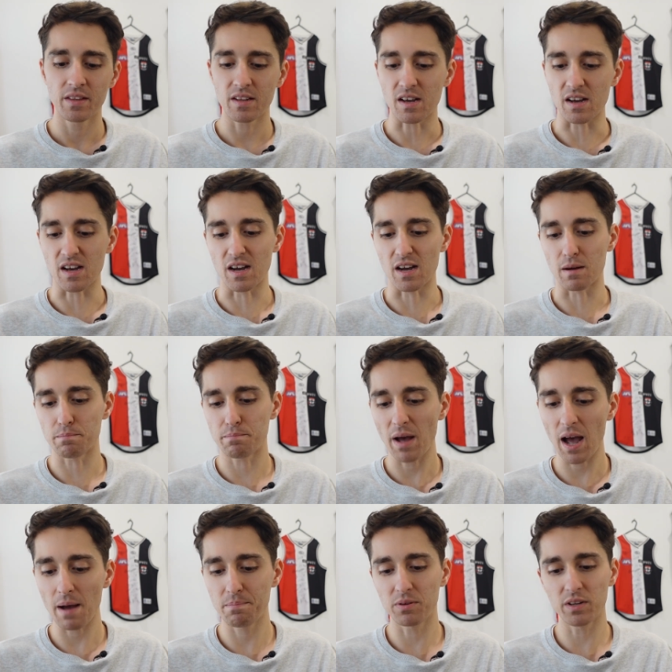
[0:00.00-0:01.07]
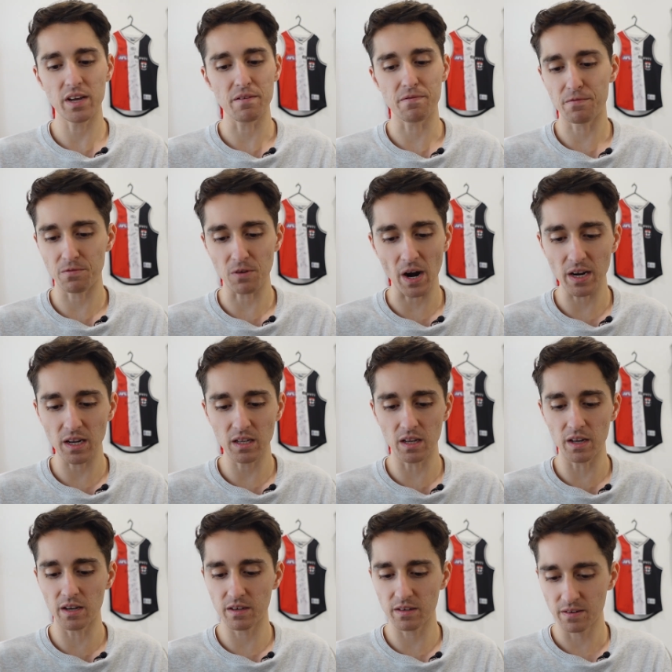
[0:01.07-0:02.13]
um, Papley,
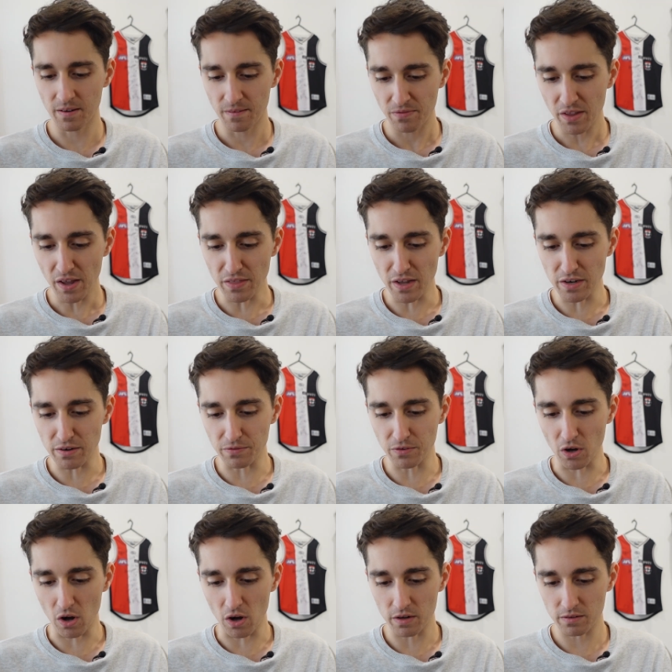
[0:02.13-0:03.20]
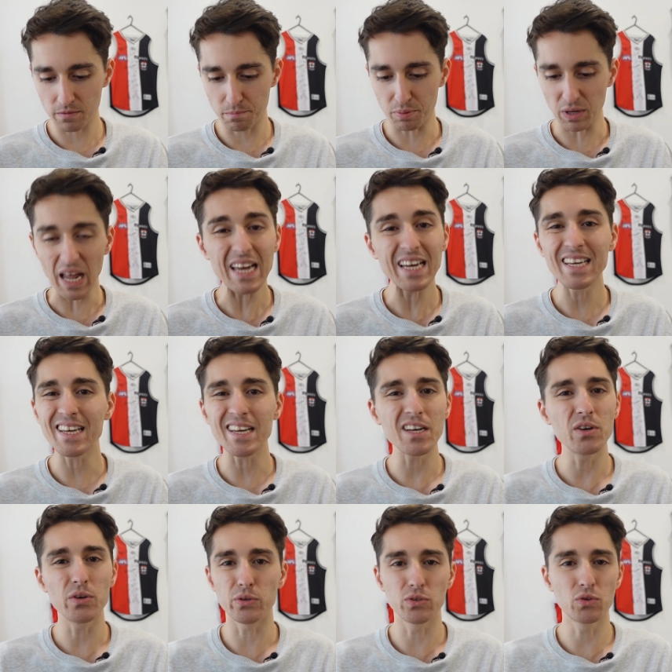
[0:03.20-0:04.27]
Franklin, and then you've got Blakey,
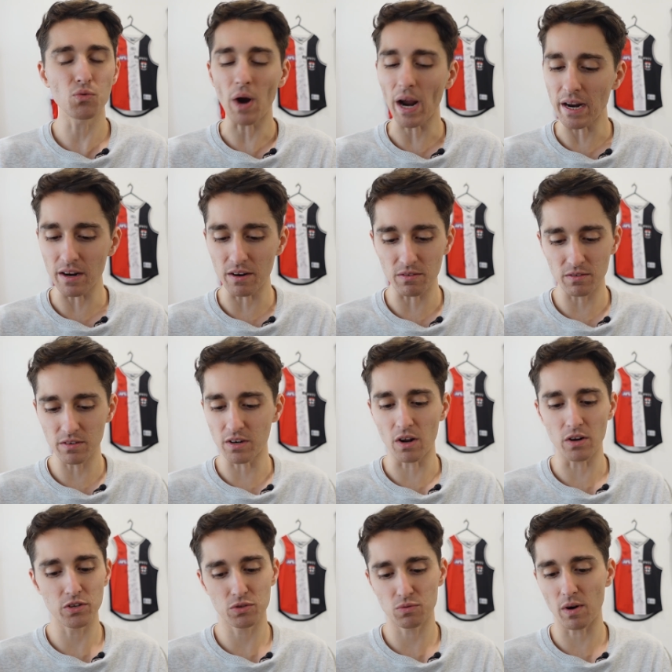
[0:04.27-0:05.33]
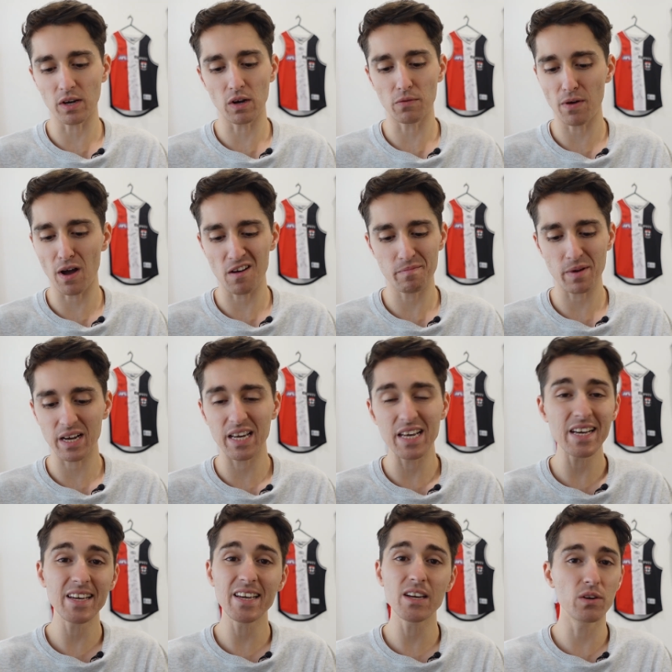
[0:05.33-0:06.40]
who's great at you know just running off halfback.
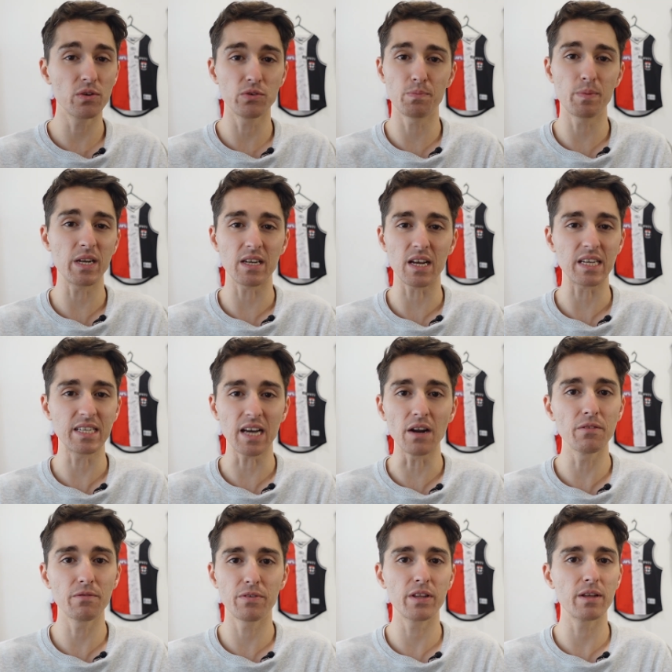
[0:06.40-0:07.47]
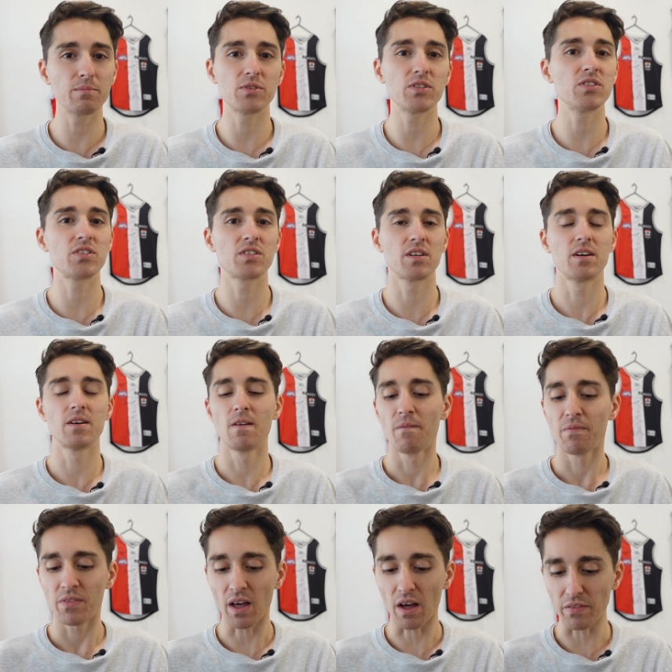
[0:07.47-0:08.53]
Hickey, who's been a gun for them since
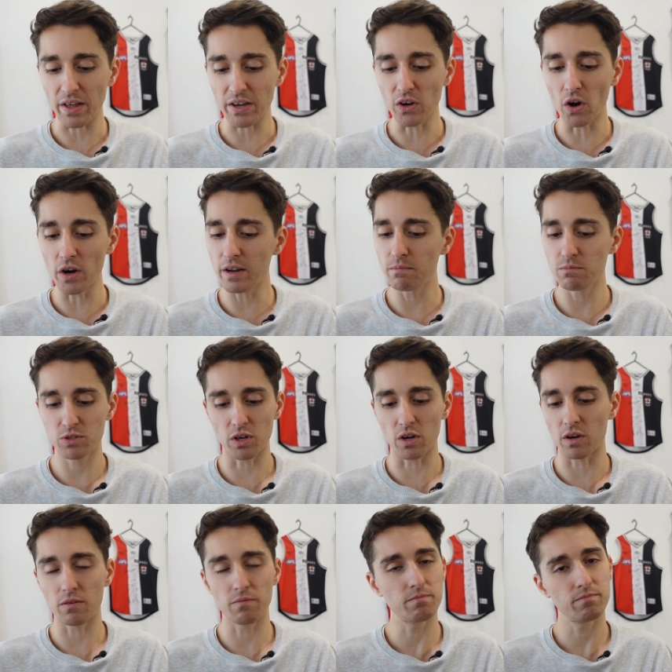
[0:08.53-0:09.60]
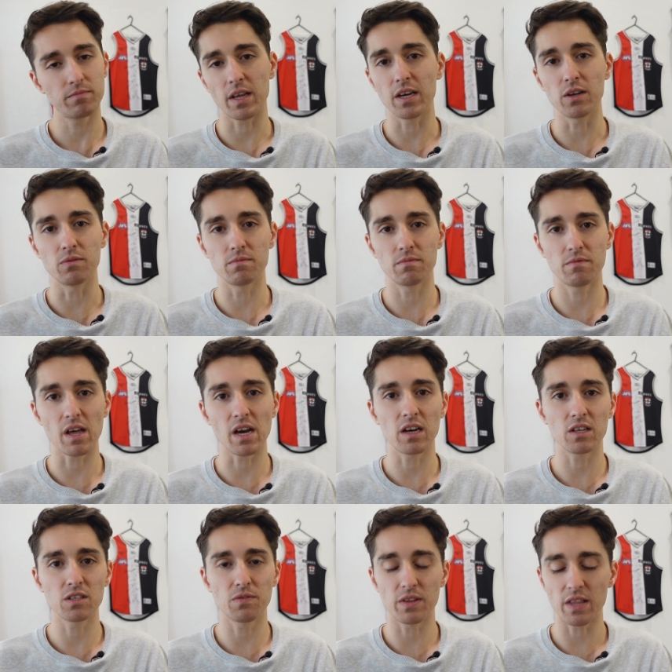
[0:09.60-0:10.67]
uh, they got him, so they can thank
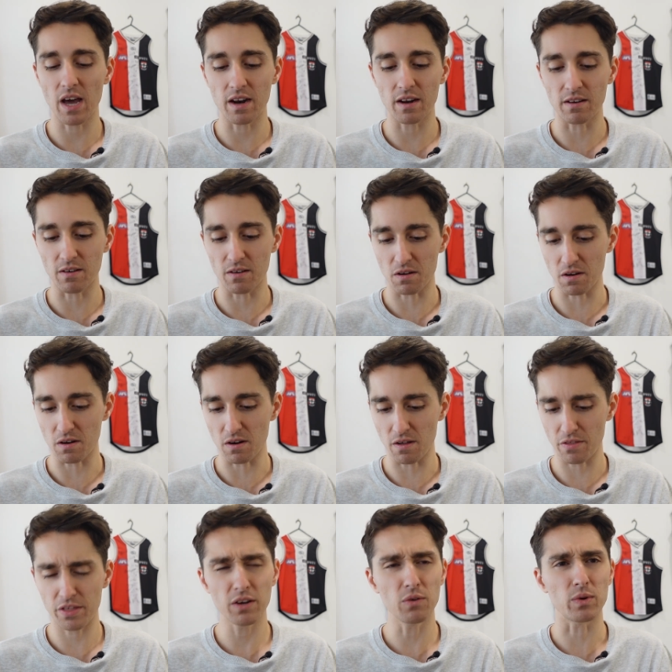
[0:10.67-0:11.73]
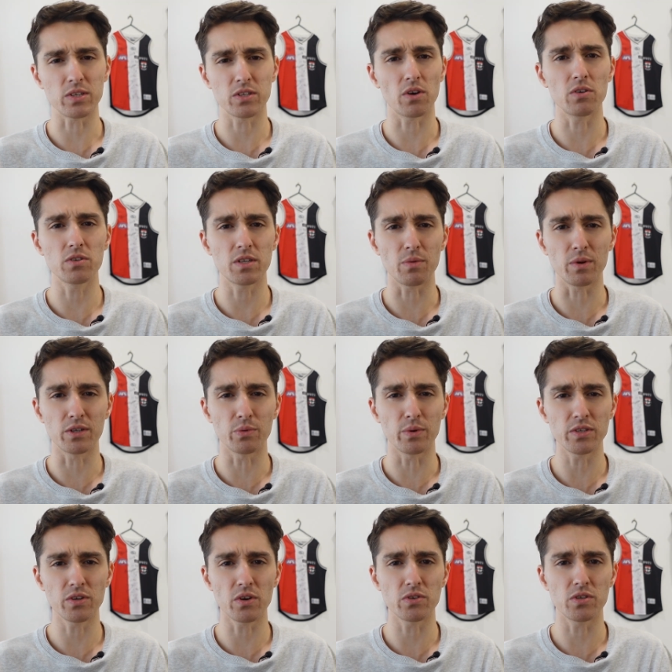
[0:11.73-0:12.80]
us for that. And, and, I think West Coast, he went to
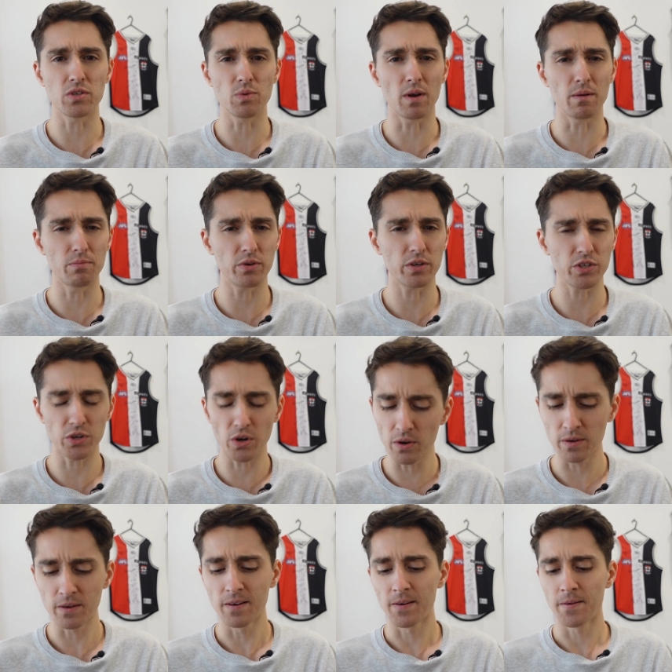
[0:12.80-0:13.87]
West Coast as well. I'm pretty sure.